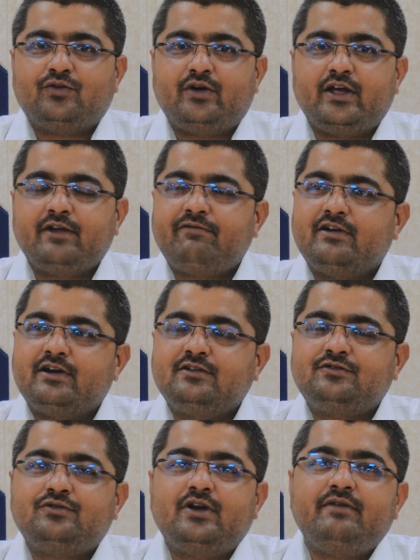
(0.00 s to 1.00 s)
So dear
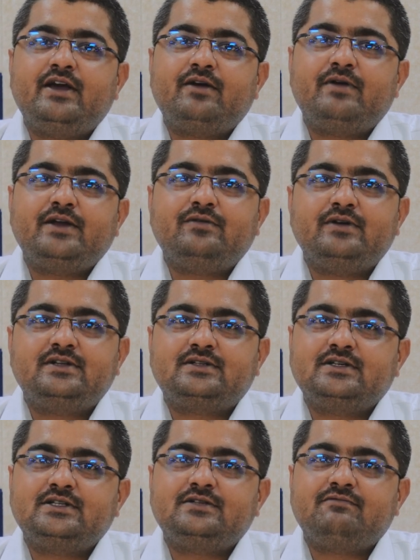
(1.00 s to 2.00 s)
friends, today we are going to
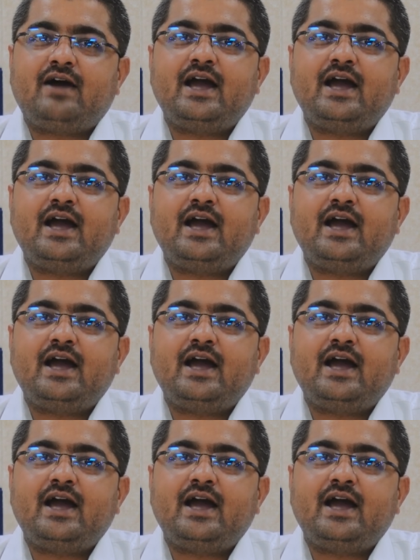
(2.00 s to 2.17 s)
discuss